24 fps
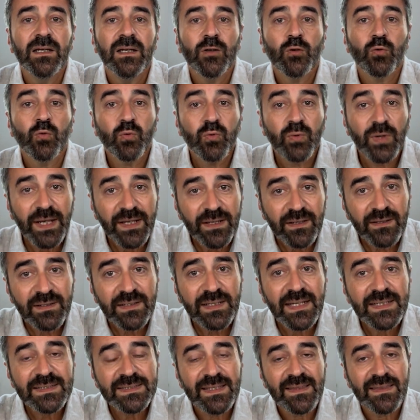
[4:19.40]

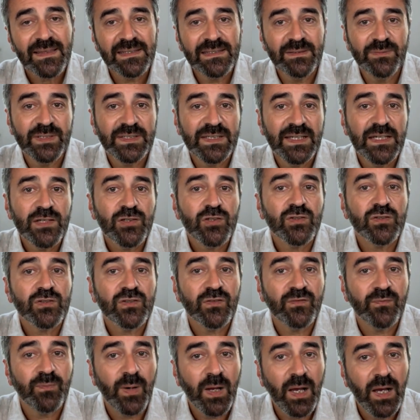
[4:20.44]
Recognizing the limitations
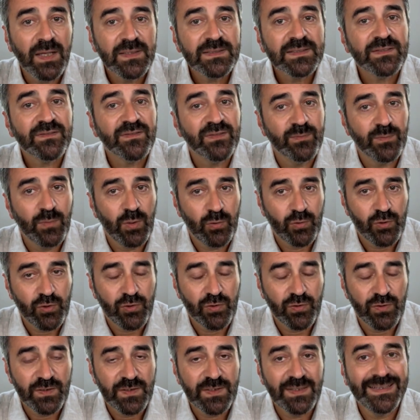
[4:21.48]
of positive
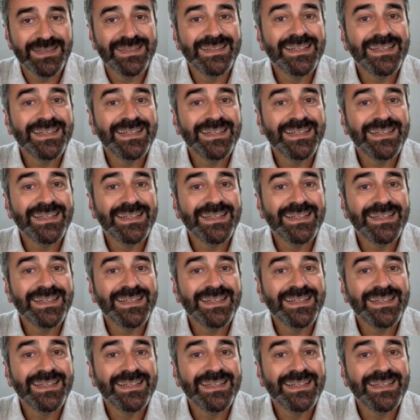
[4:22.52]
emotions